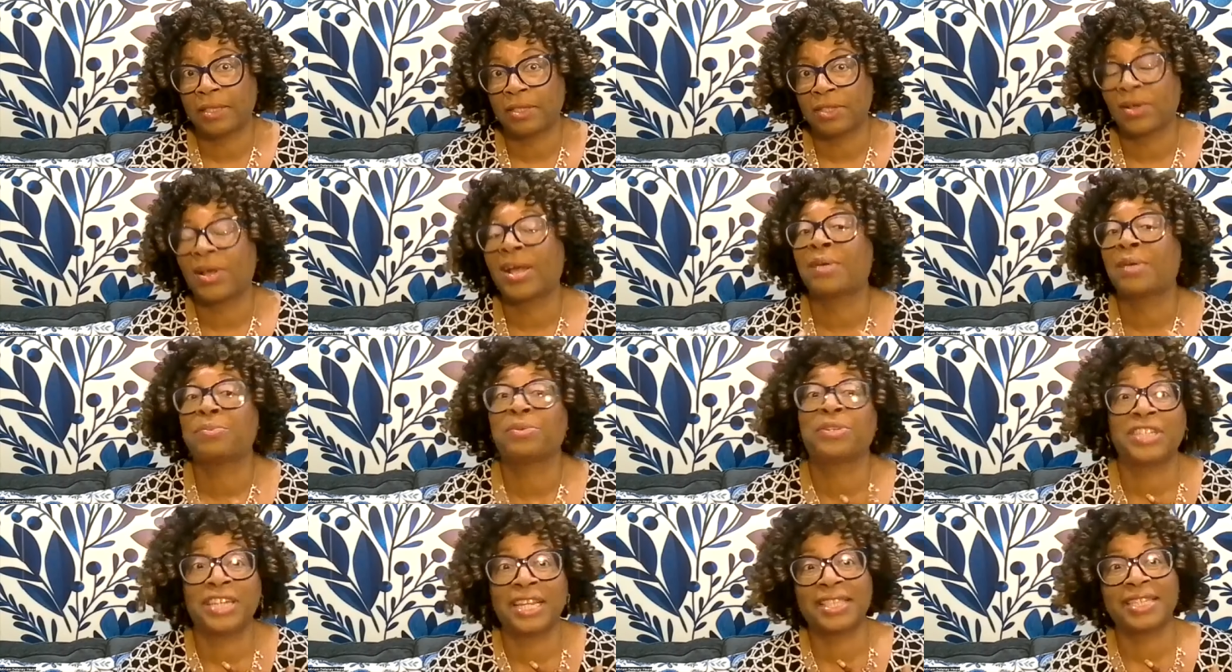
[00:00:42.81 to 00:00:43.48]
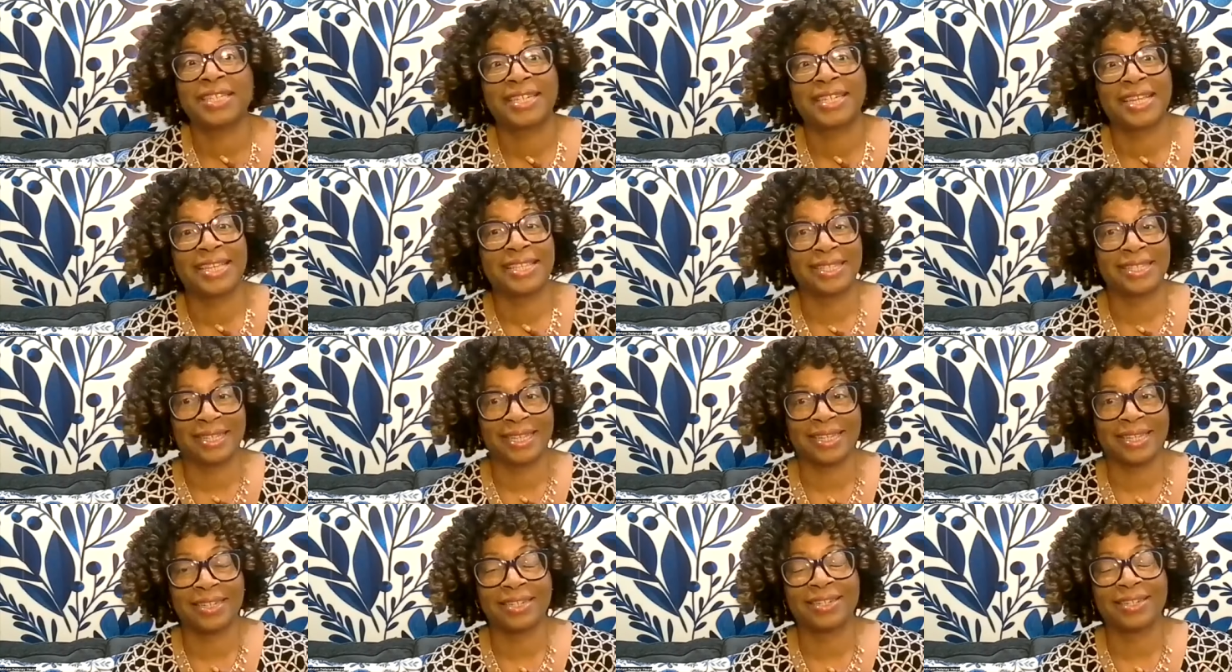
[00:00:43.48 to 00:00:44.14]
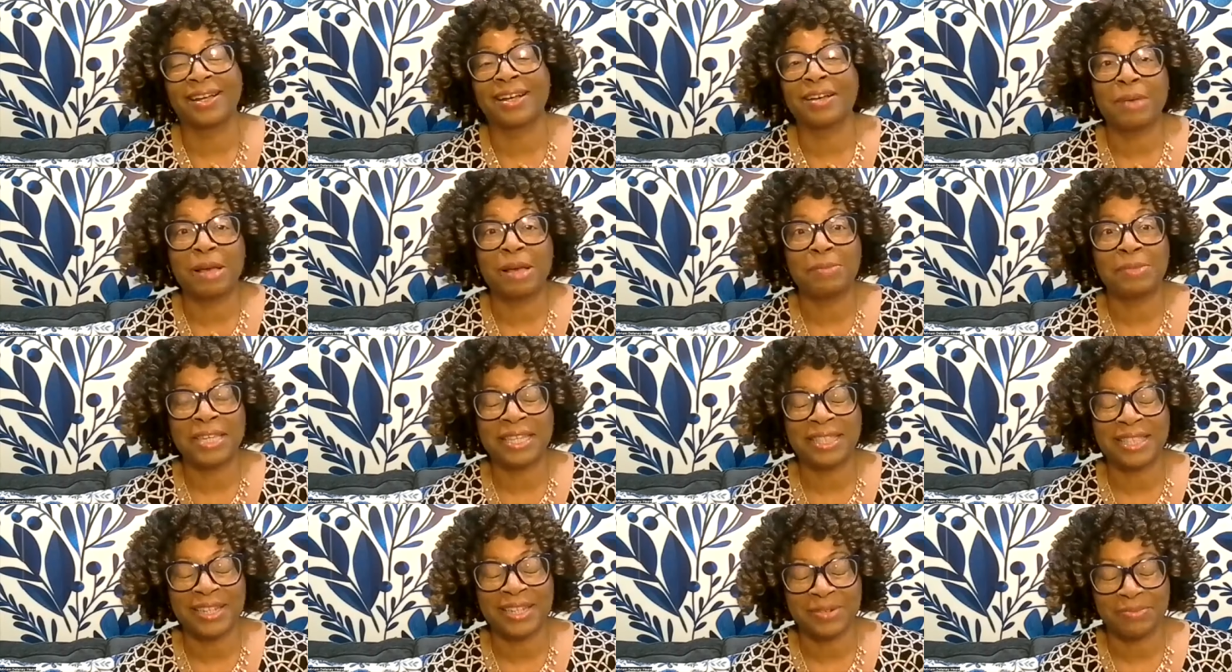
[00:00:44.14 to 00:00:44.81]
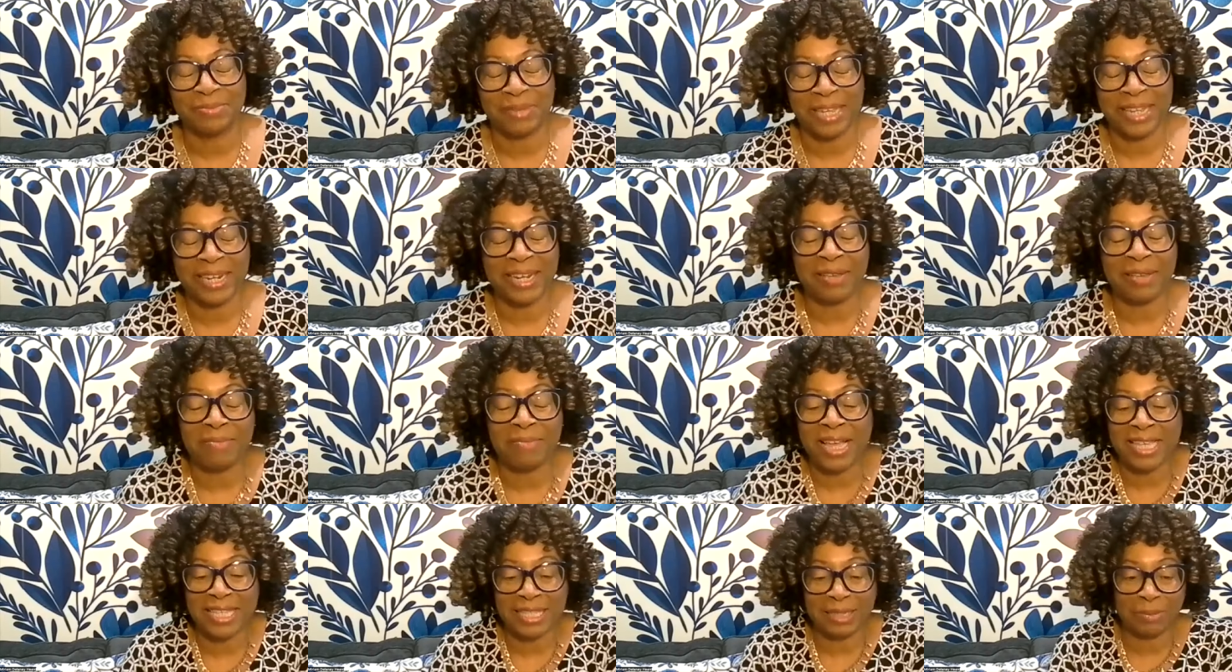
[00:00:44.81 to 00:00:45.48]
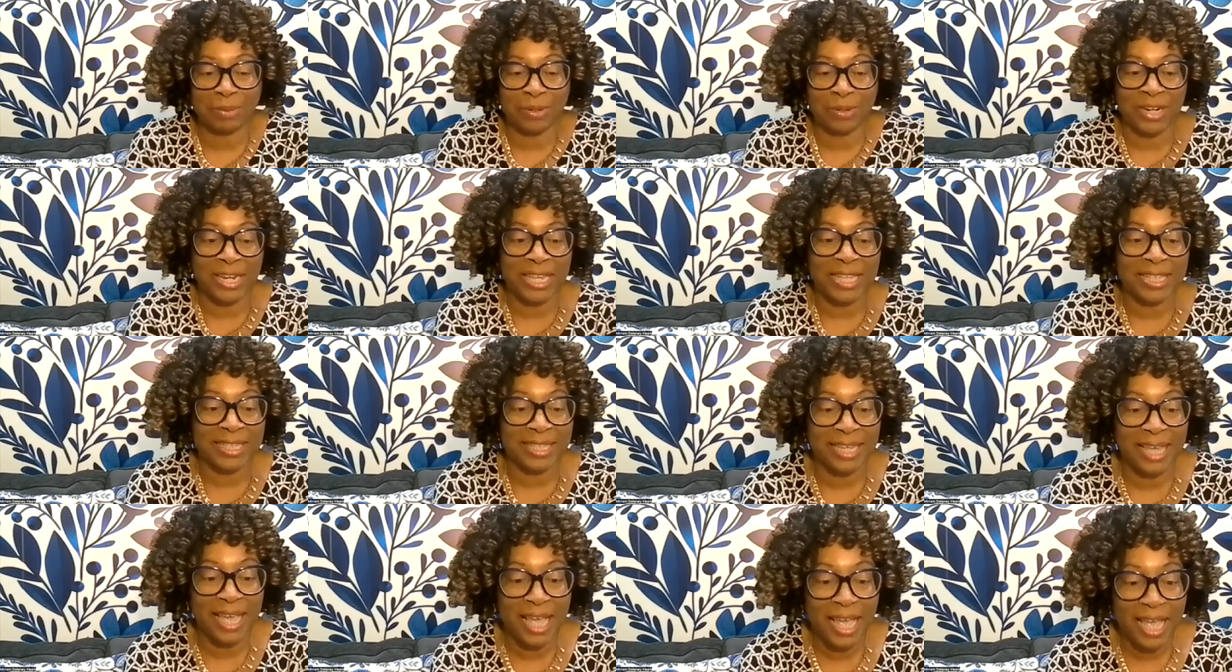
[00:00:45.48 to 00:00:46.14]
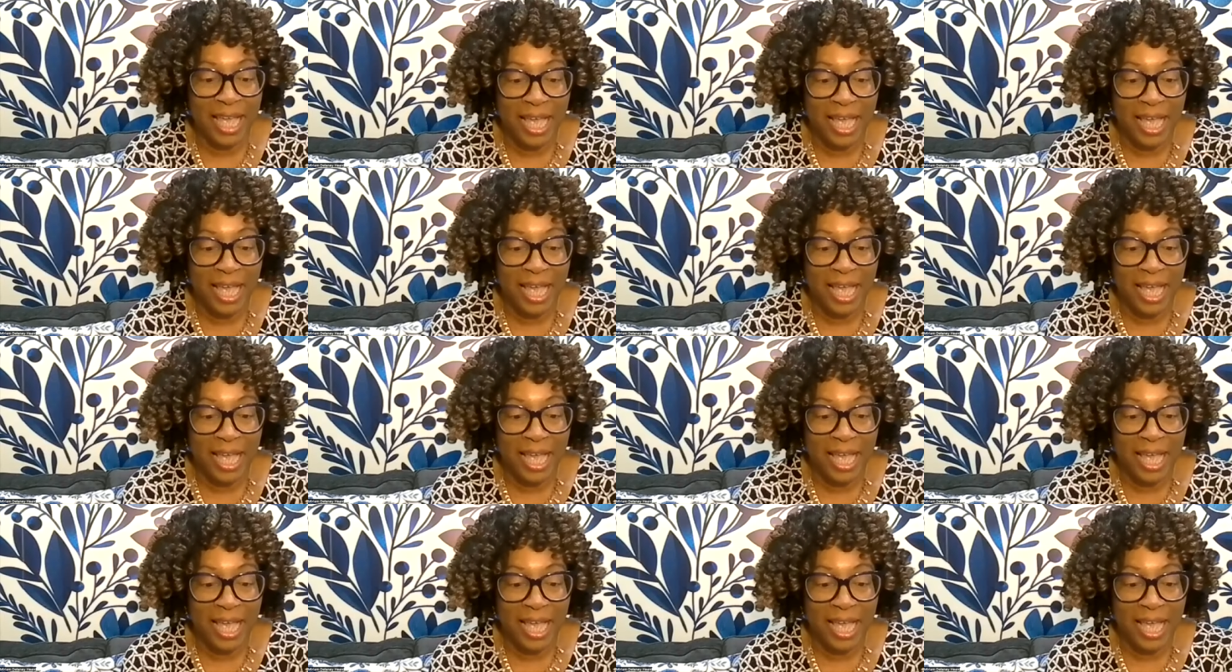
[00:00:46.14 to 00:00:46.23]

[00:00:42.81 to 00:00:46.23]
So I appreciate the chance to get to talk about me a little bit and my experience.